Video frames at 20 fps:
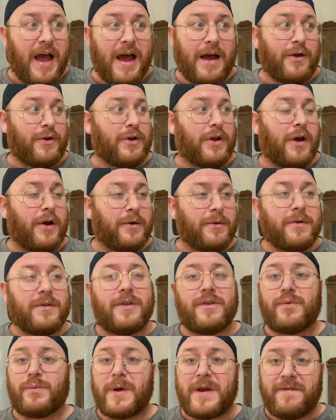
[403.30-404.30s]
don't know,
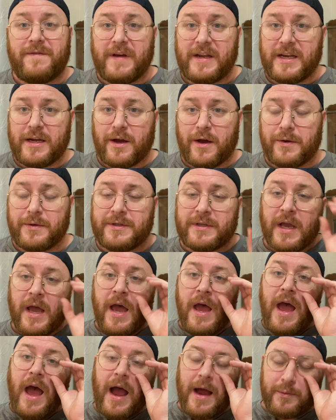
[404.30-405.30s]
3 videos,
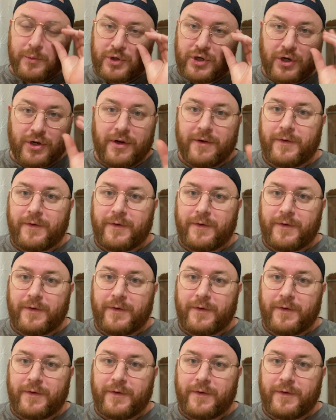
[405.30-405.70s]
I'm sure